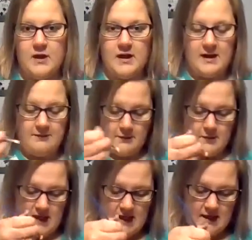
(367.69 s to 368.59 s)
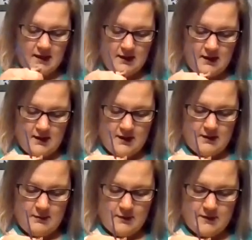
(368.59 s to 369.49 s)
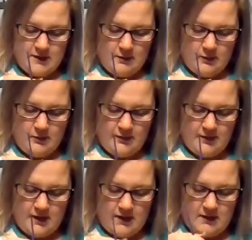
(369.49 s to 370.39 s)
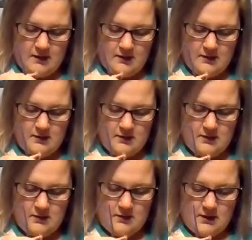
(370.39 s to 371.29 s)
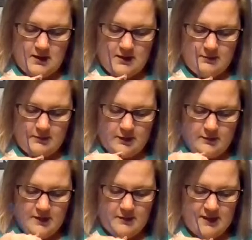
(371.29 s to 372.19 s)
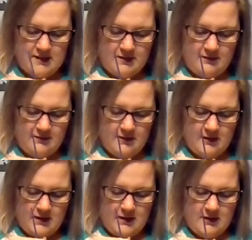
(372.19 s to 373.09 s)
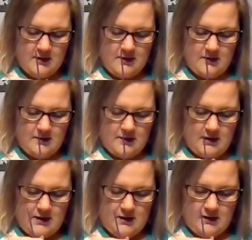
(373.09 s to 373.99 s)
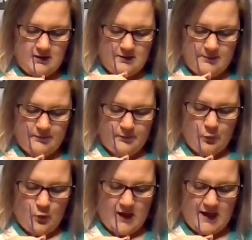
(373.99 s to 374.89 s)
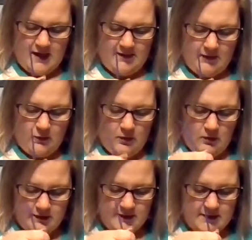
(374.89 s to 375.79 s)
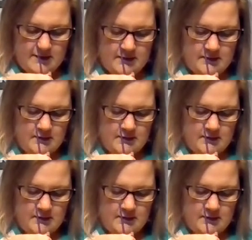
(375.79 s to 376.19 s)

Again, for mine, I'm using both the a little bit of mix of the white and the gold.